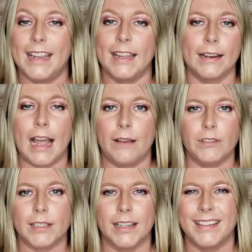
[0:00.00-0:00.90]
And
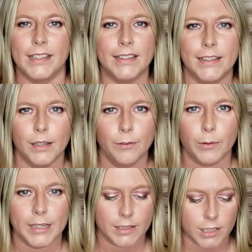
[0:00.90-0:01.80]
obviously I need
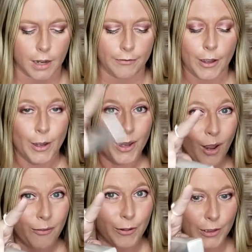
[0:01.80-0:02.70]
giveaway stuff
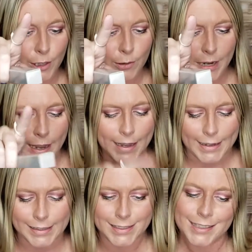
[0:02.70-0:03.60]
for you
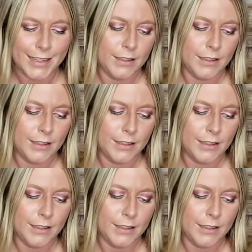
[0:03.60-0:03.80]
guys.